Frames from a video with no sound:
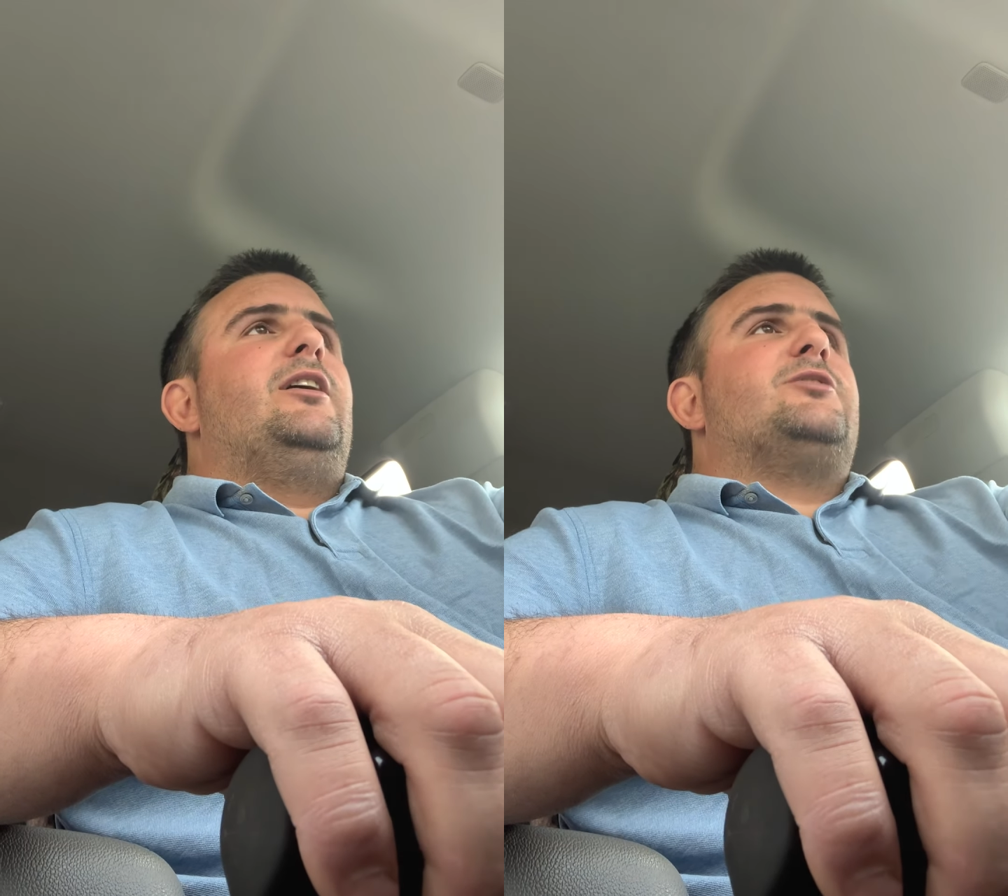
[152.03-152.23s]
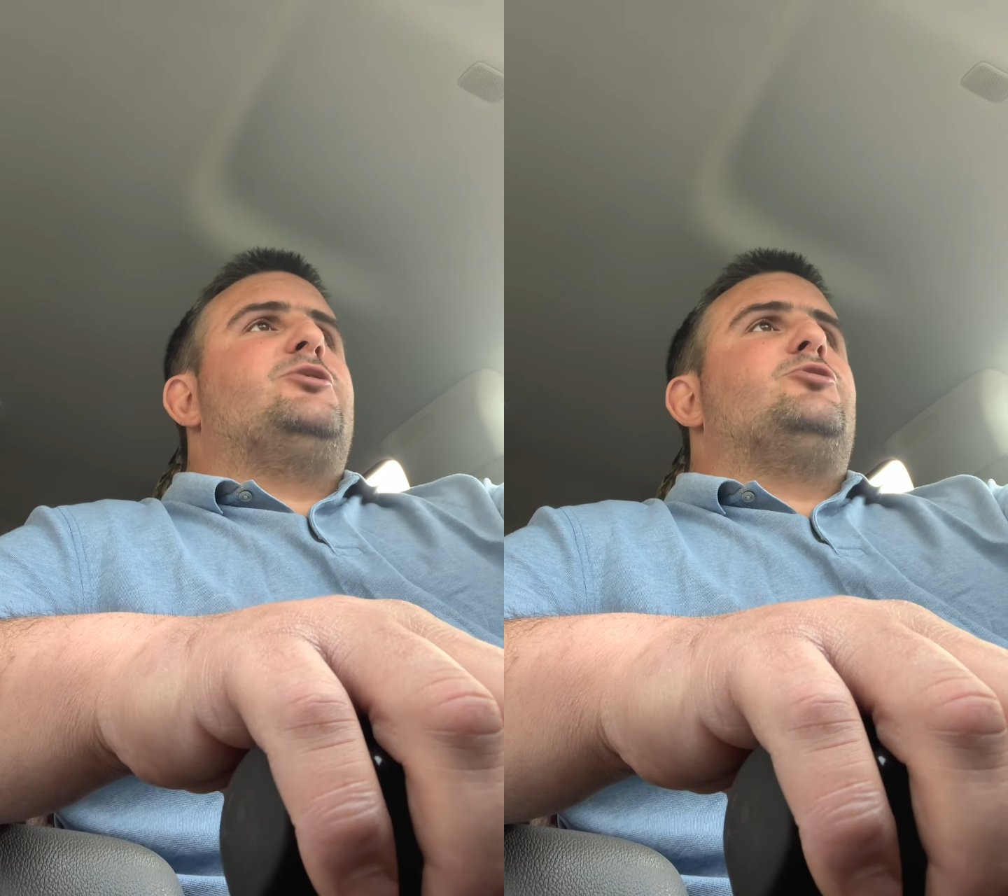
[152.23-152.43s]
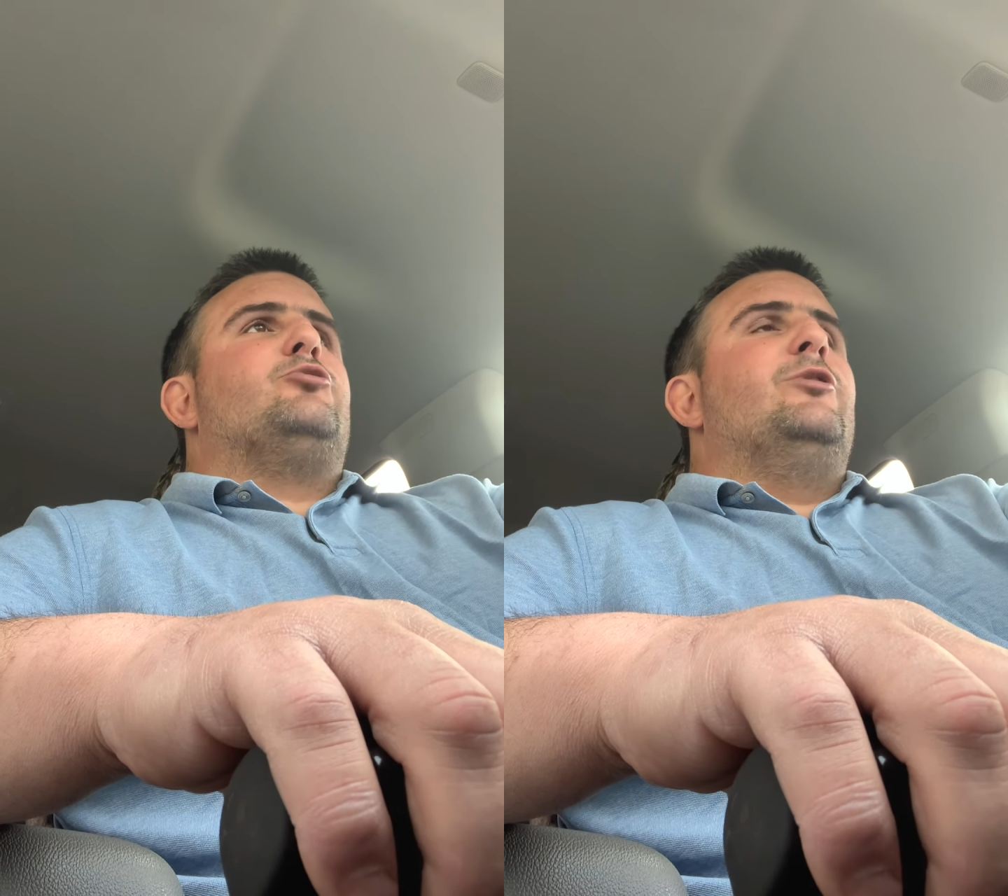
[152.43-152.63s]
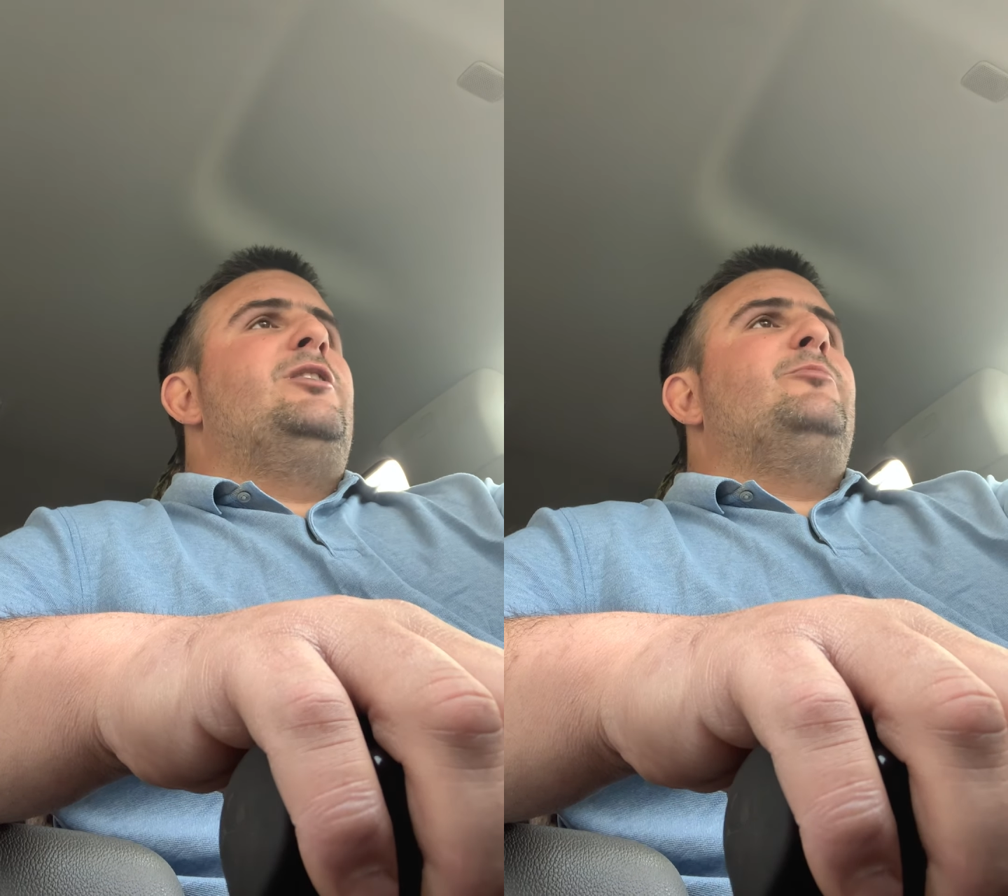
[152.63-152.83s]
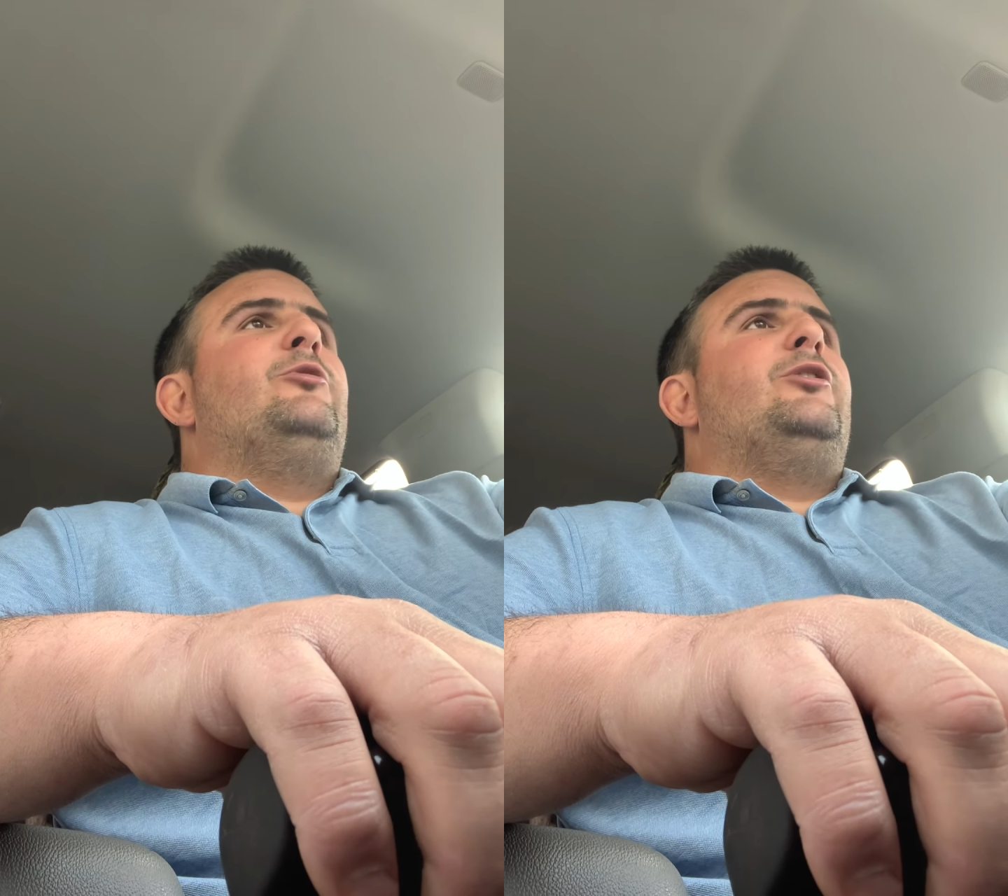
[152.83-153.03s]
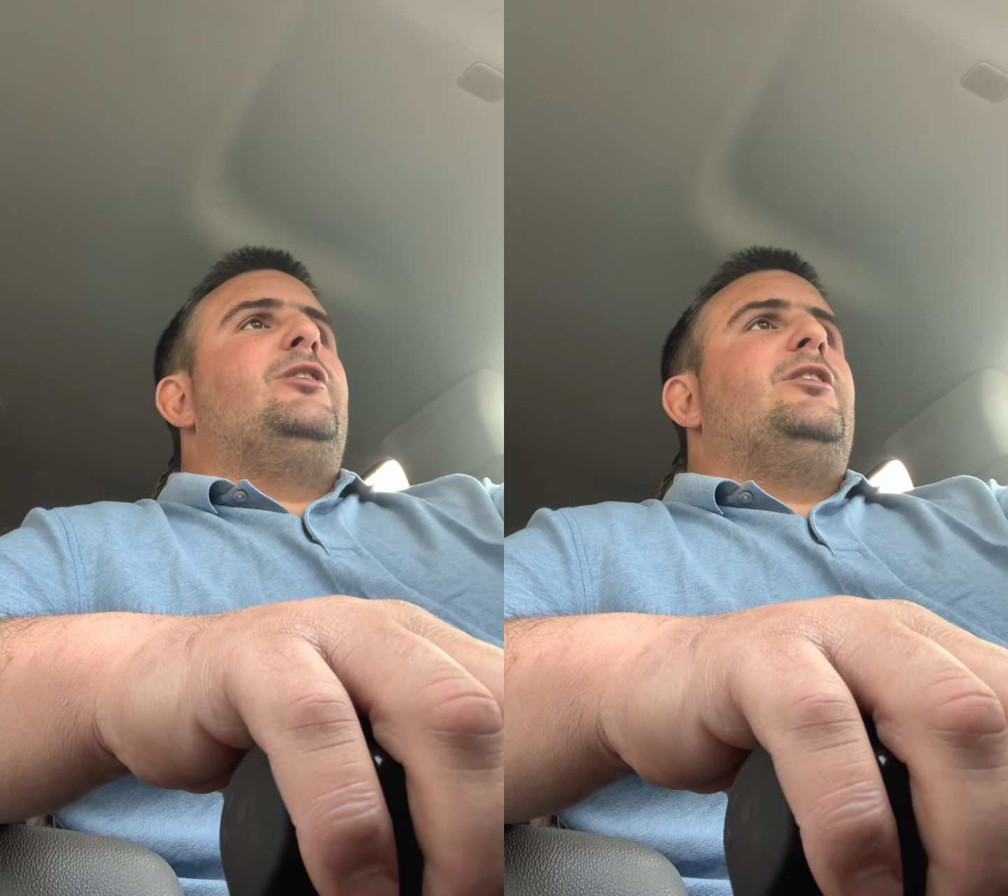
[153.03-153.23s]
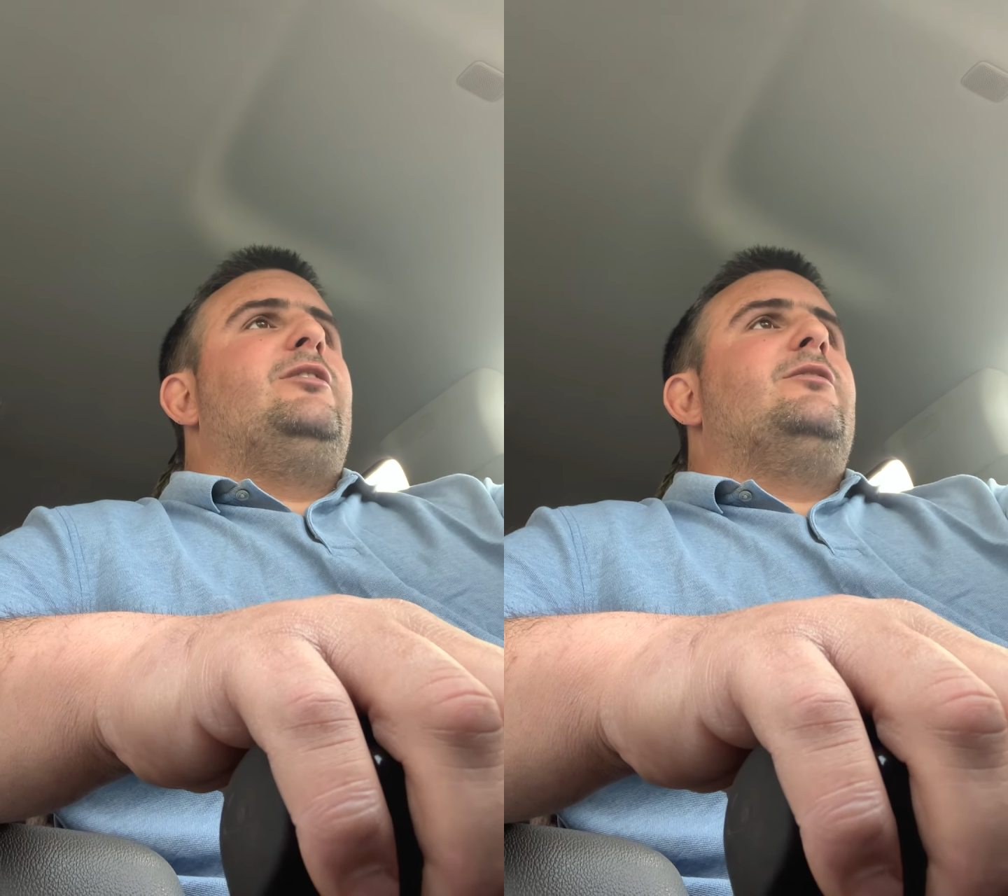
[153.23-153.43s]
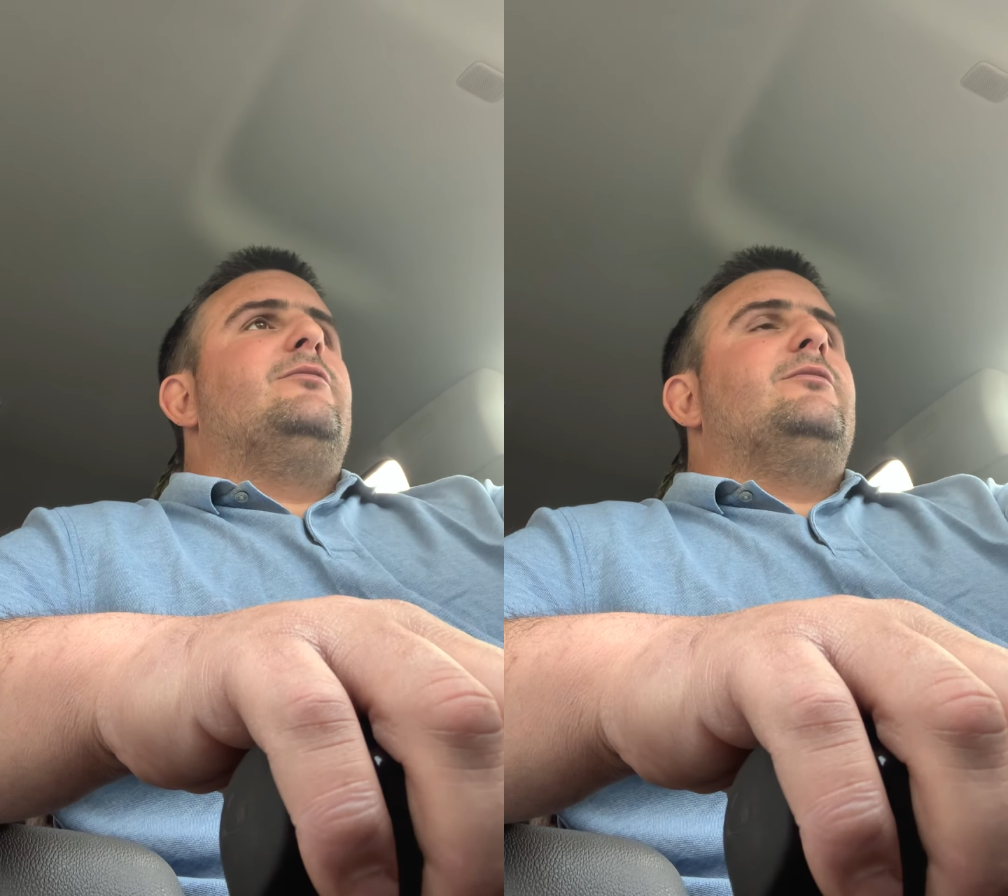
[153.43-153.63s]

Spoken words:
extremely